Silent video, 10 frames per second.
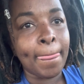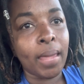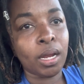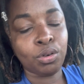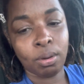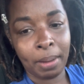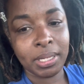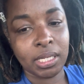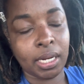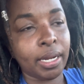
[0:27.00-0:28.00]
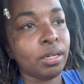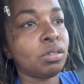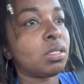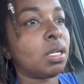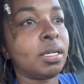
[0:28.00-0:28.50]
ignore my missing
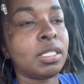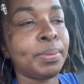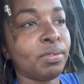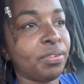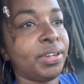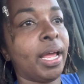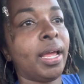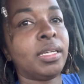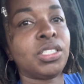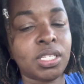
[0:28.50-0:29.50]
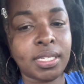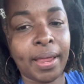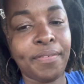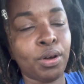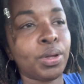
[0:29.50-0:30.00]
nails. It's been a rough day. Just
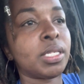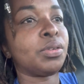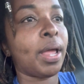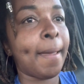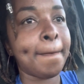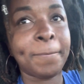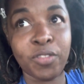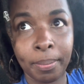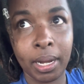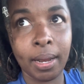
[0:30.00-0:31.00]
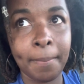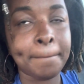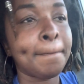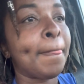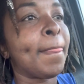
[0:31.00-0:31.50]
stay focused, okay? For a minute.
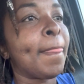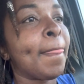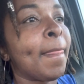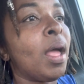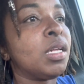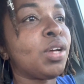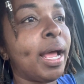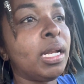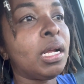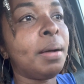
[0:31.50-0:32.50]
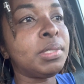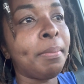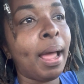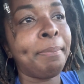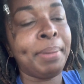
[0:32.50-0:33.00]
So I had to come to
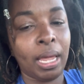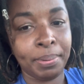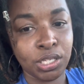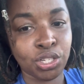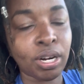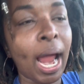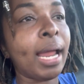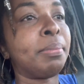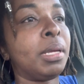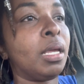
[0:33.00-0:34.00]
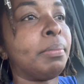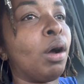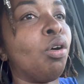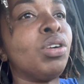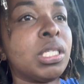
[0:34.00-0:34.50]
my baby's track meet, my
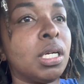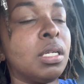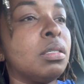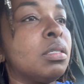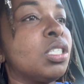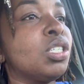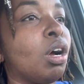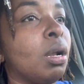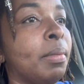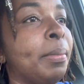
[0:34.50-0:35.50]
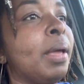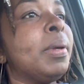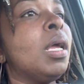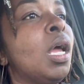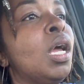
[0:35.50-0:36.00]
oldest son, shouldn't call him a
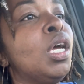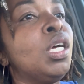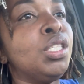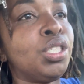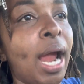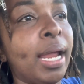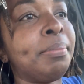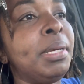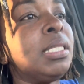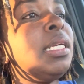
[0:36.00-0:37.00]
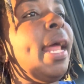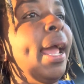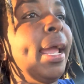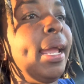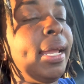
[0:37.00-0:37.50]
baby, track meet
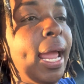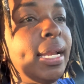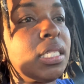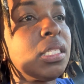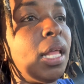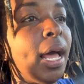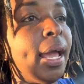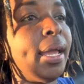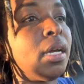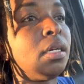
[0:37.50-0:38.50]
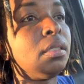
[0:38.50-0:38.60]
today. And it's like